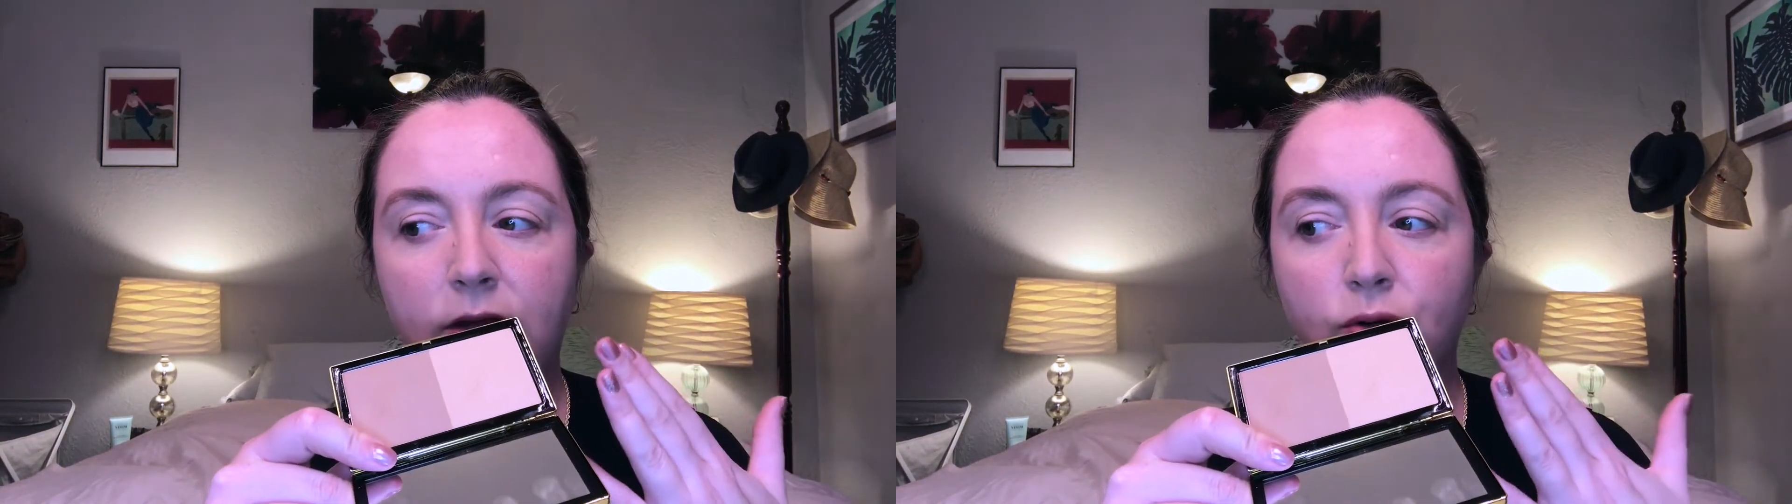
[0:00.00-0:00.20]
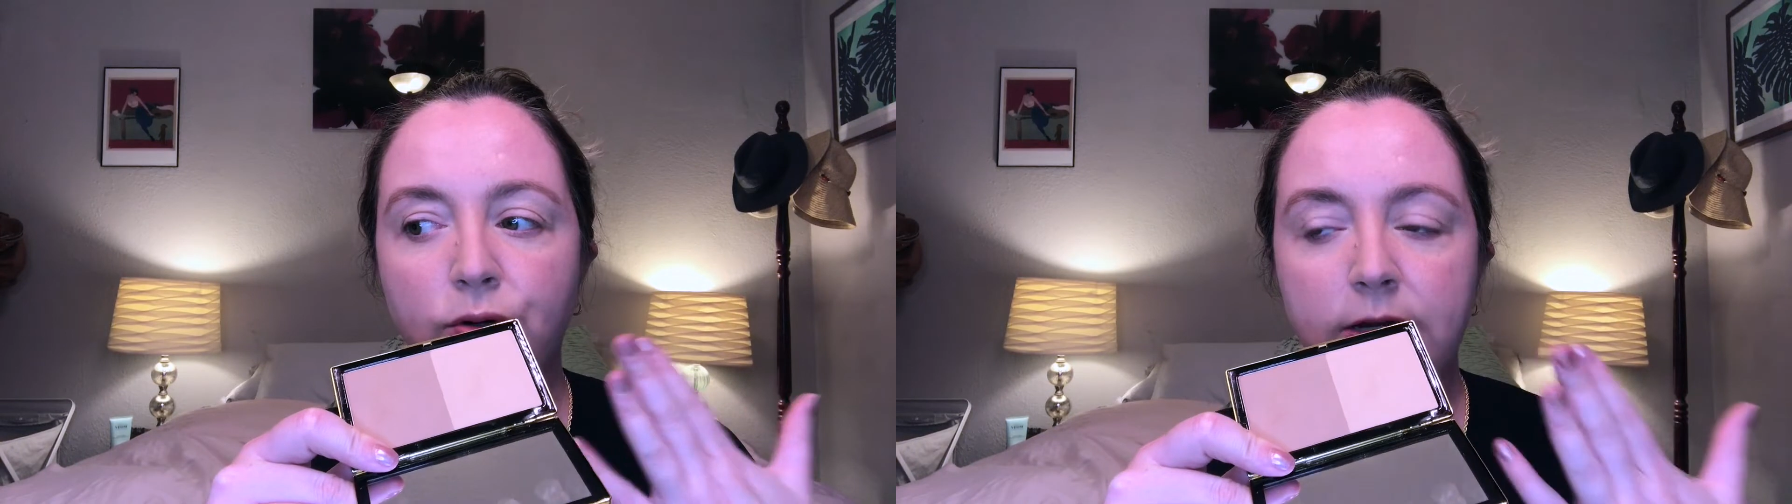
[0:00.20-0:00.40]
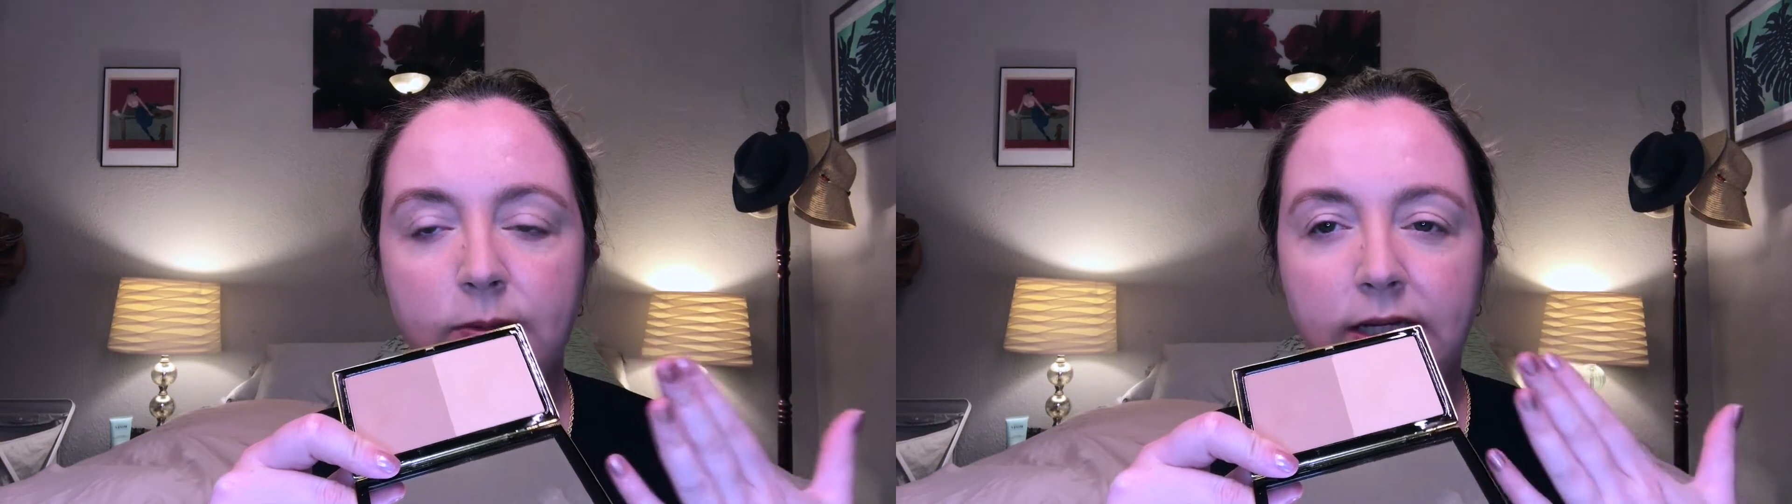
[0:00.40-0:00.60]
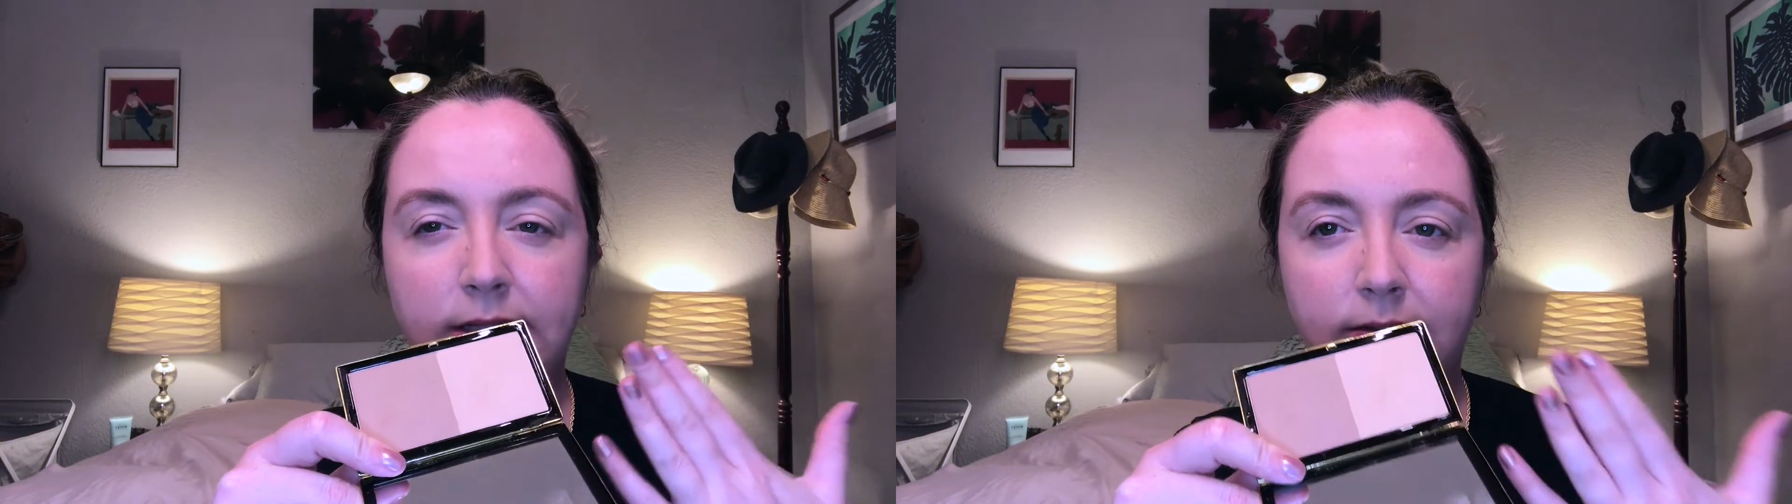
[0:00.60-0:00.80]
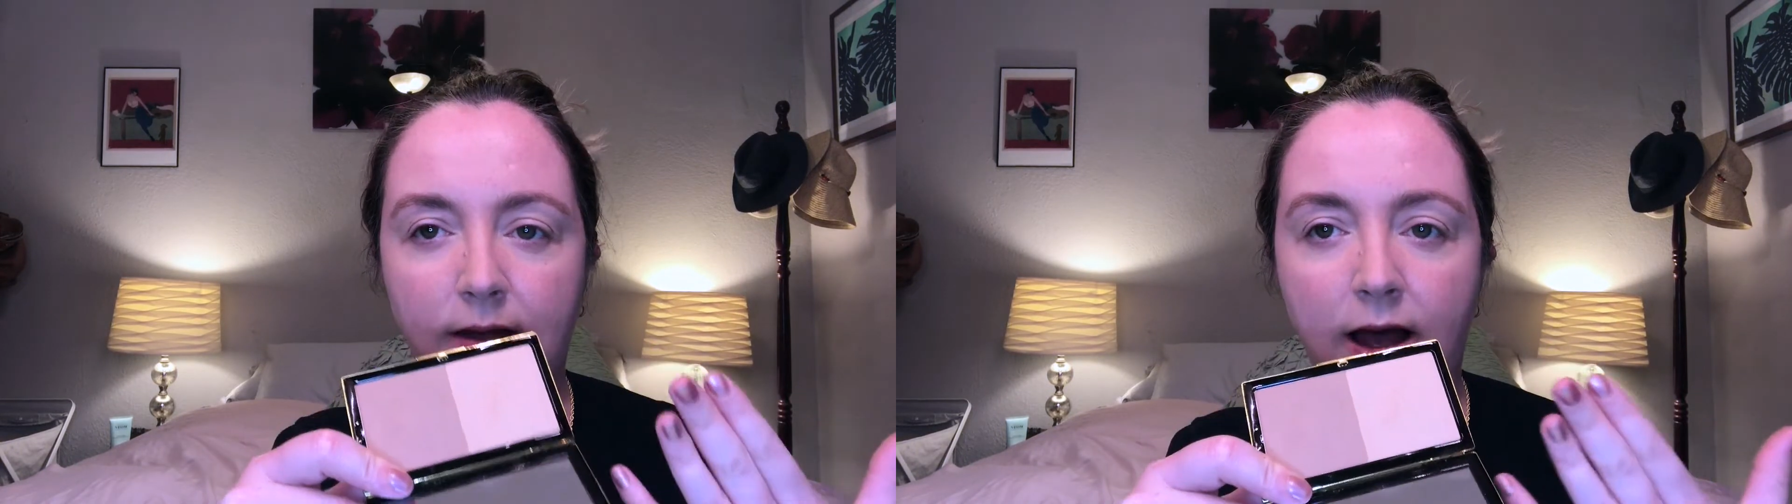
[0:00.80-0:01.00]
creamy
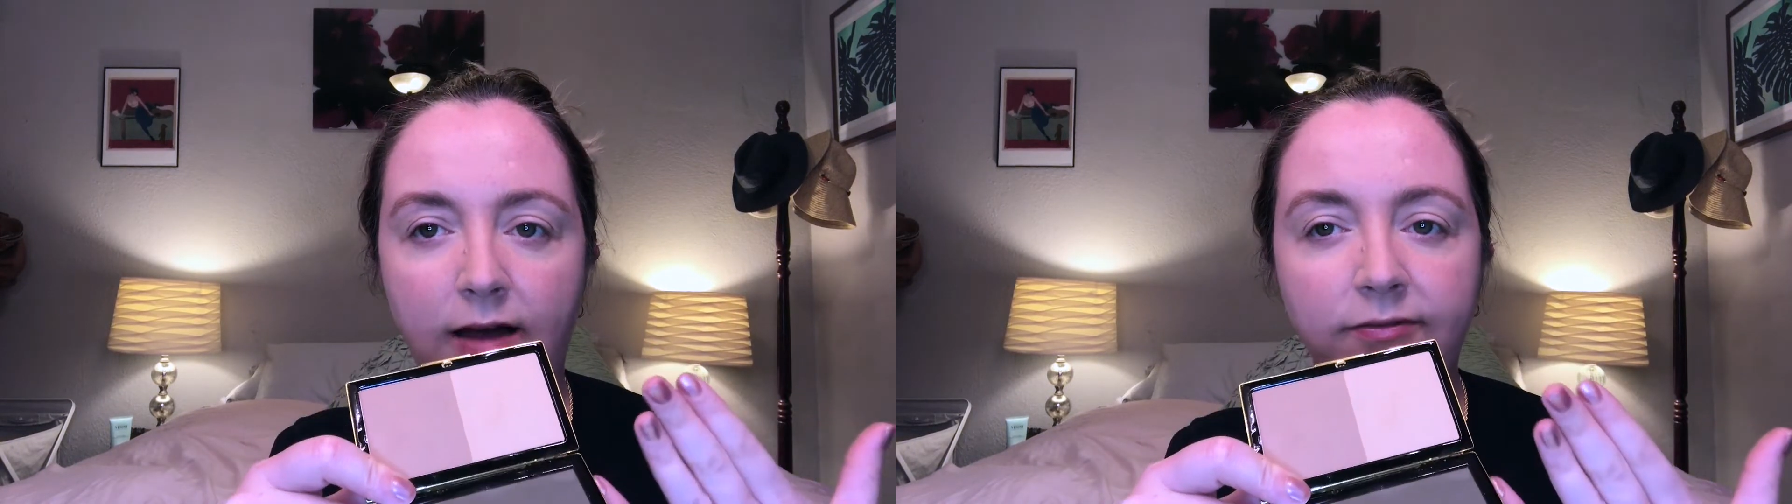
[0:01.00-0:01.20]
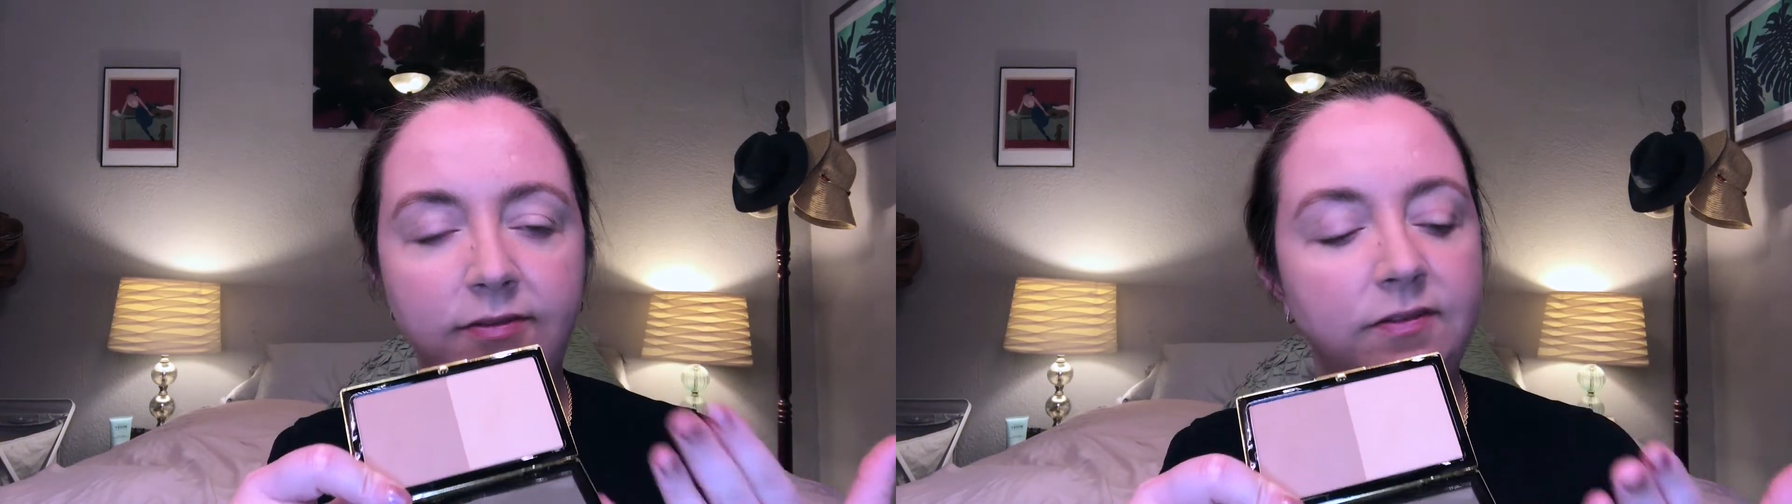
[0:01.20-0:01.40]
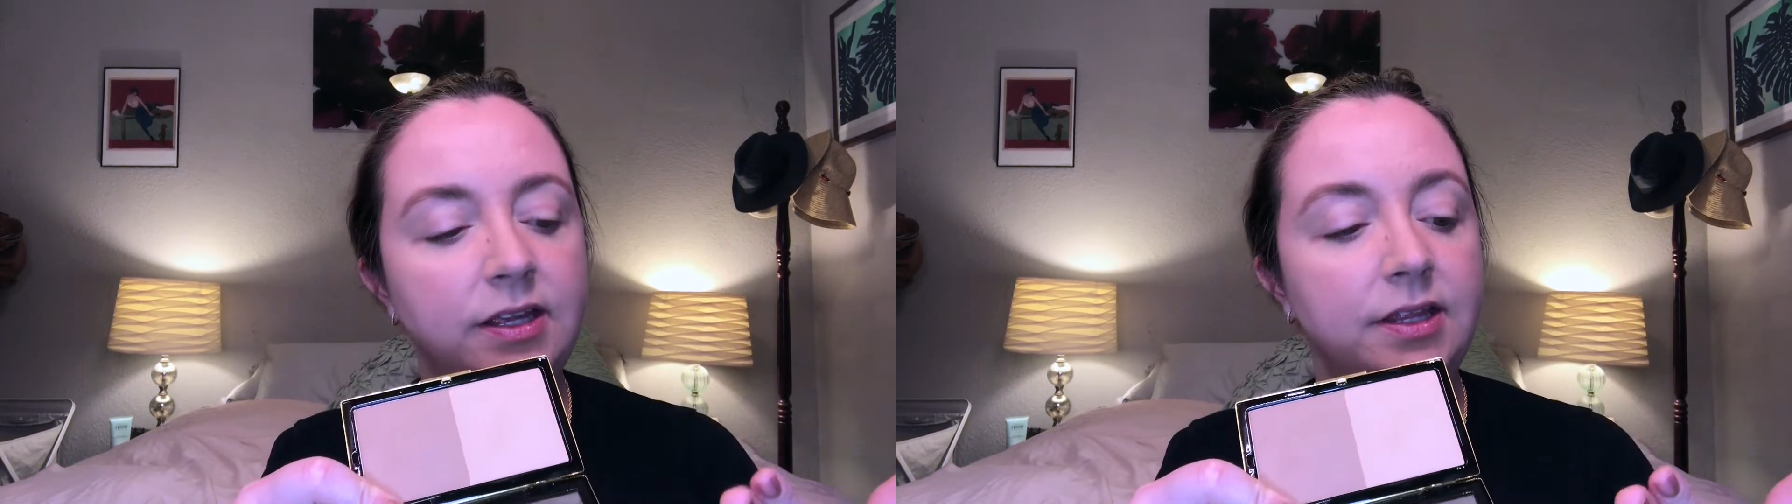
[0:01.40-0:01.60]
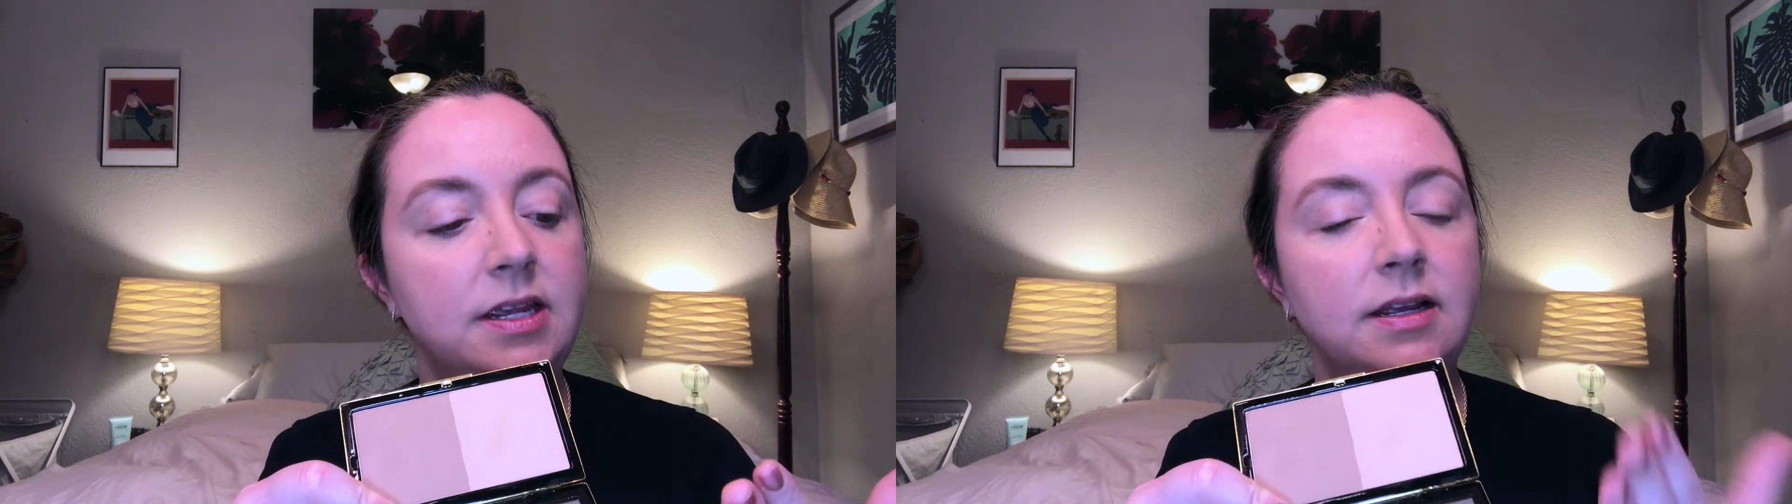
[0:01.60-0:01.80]
soft feeling.